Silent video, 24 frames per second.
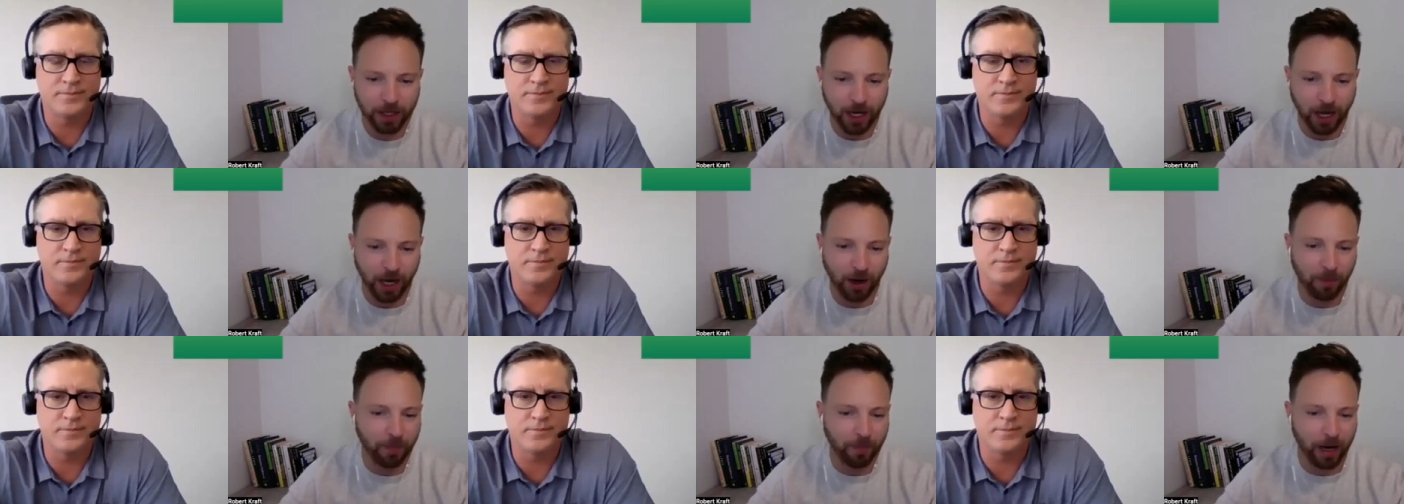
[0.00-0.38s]

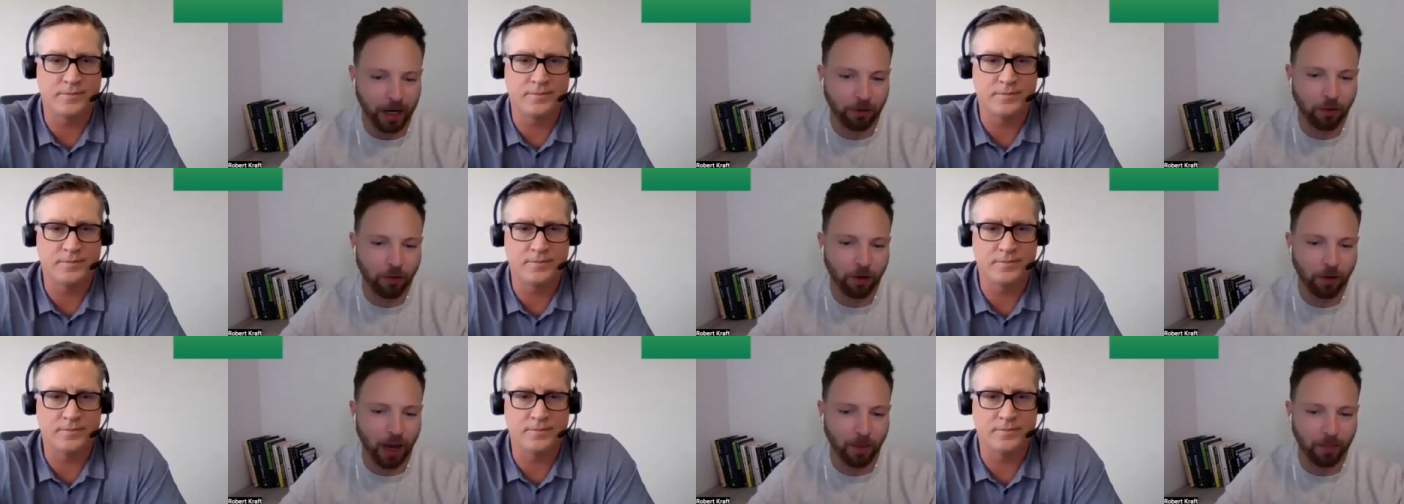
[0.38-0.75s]
Speaker 1: how
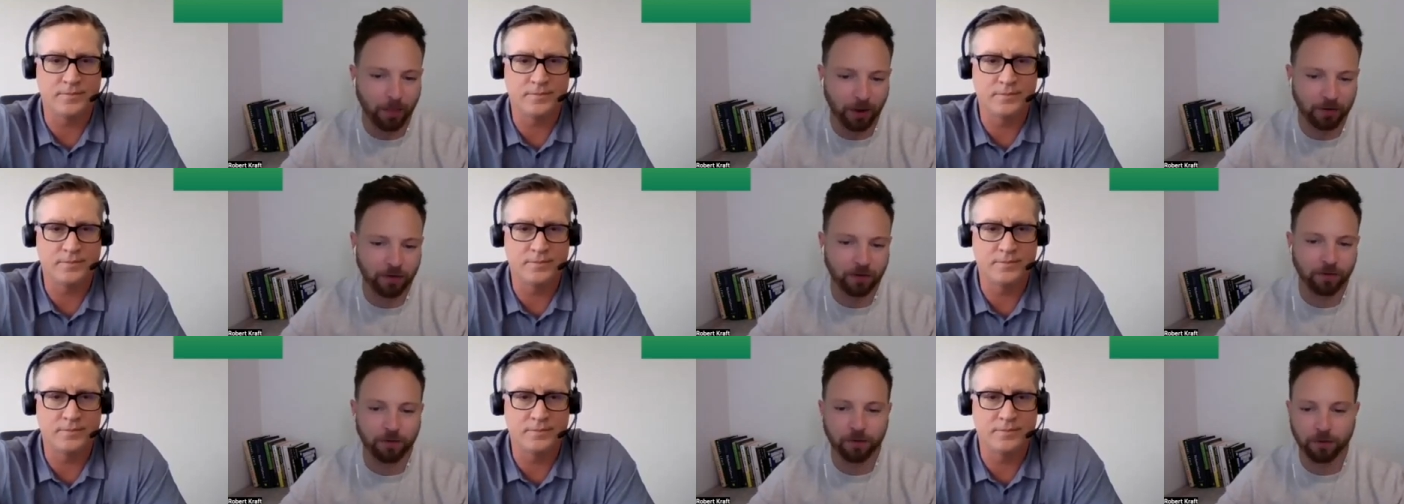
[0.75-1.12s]
microcap
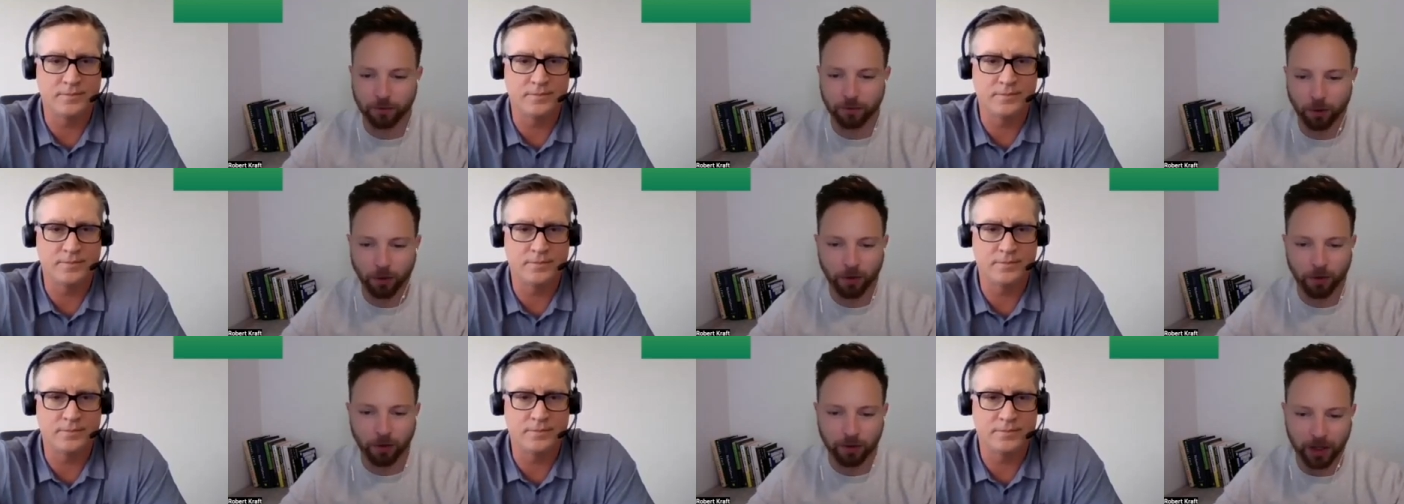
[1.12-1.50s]
has
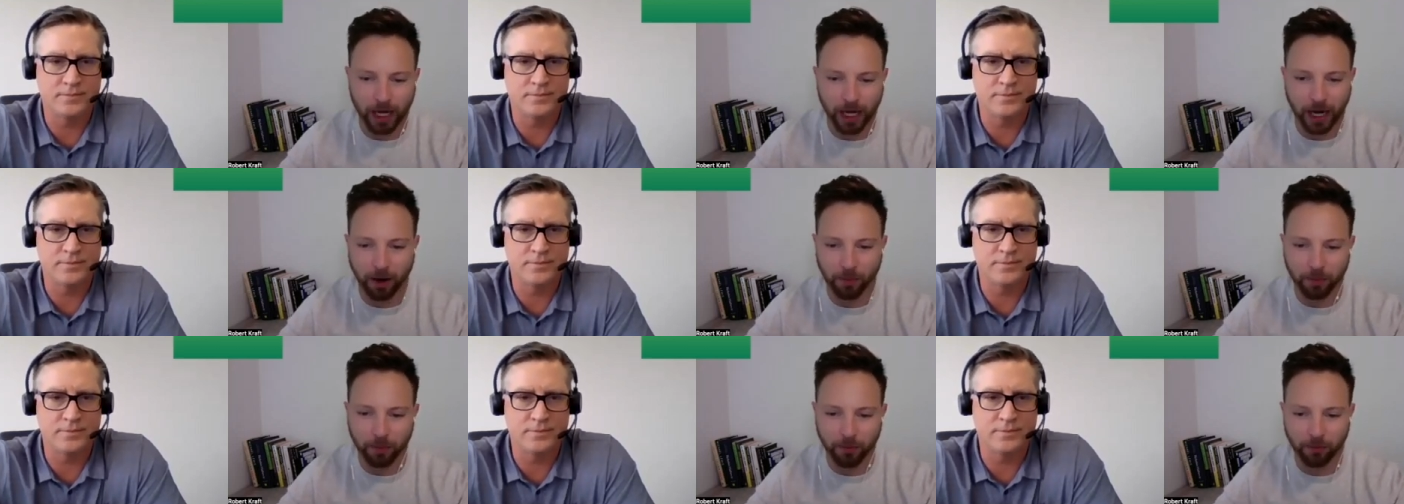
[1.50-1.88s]
historically
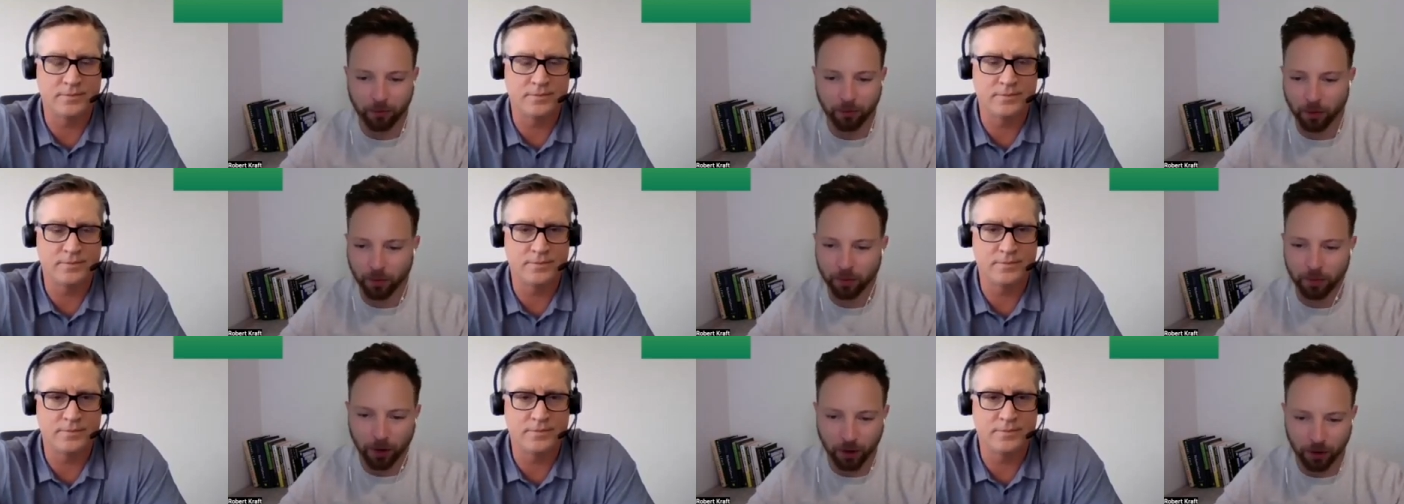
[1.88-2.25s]

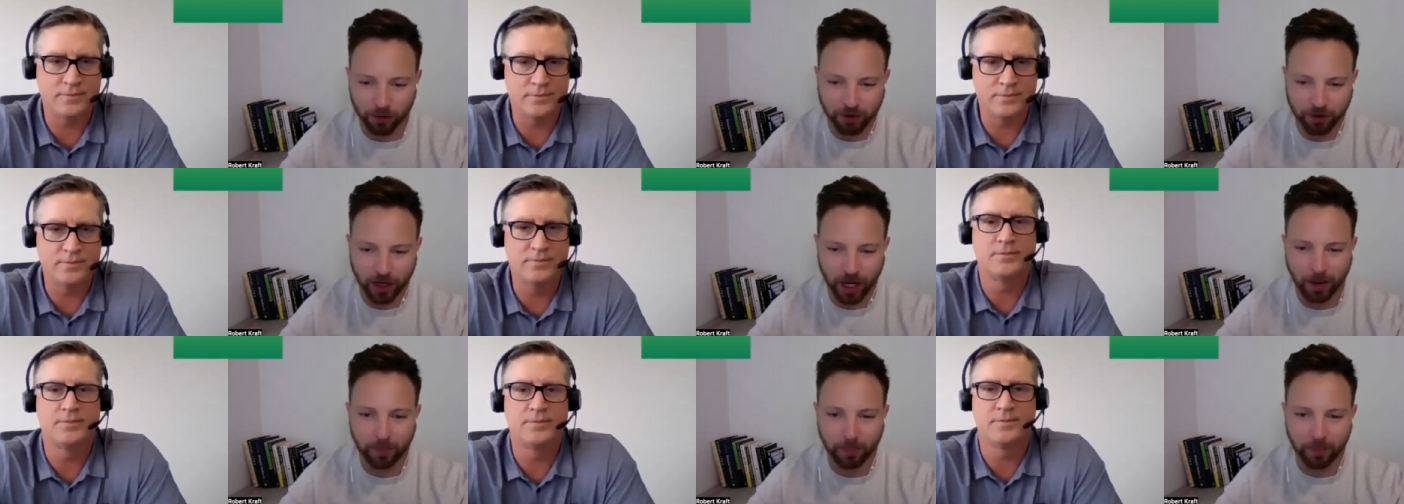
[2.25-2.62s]
outperformed
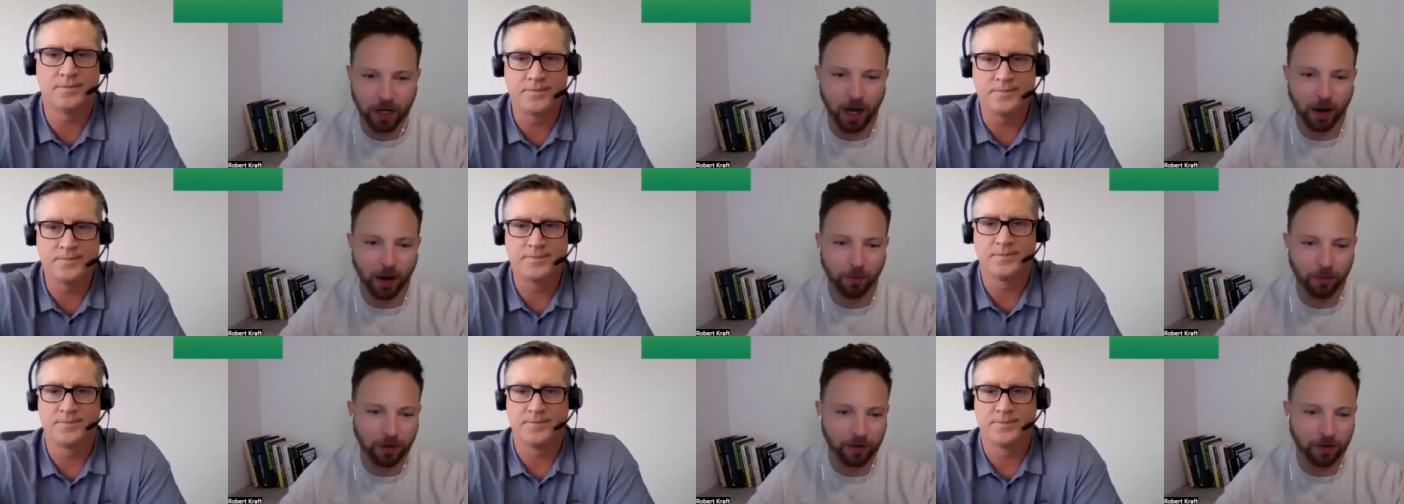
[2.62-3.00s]
large cap, but
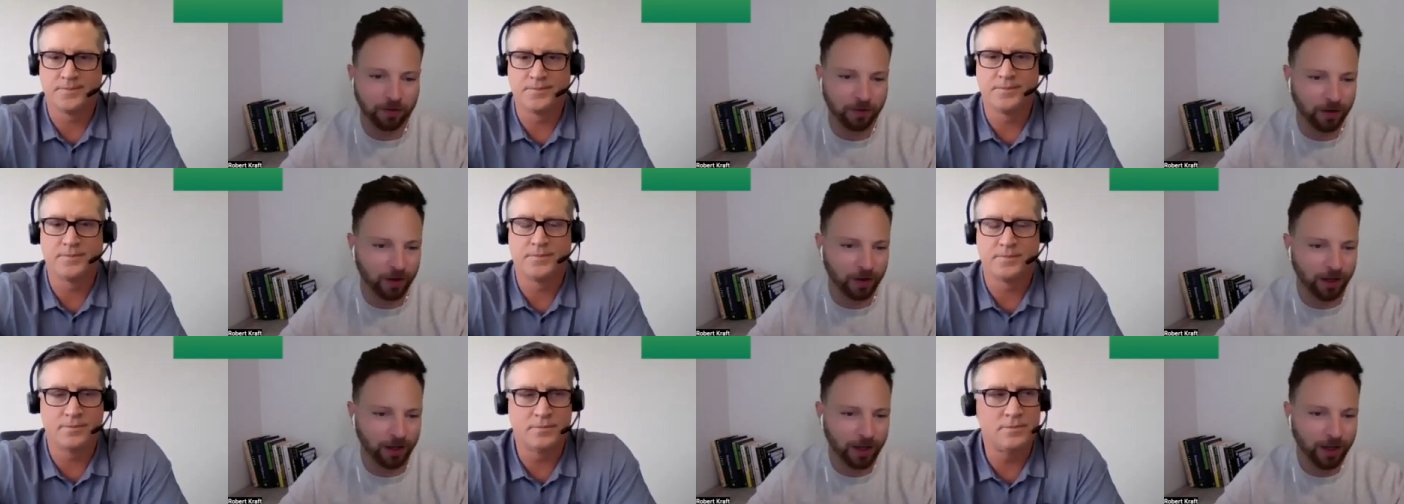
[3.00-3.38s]
not
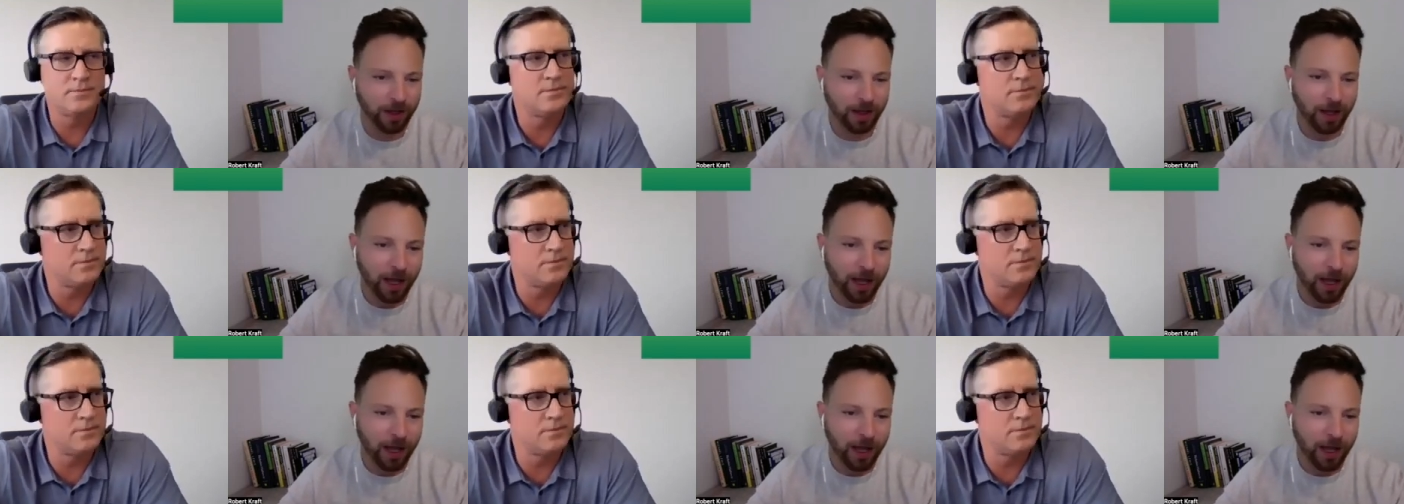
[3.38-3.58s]
recently.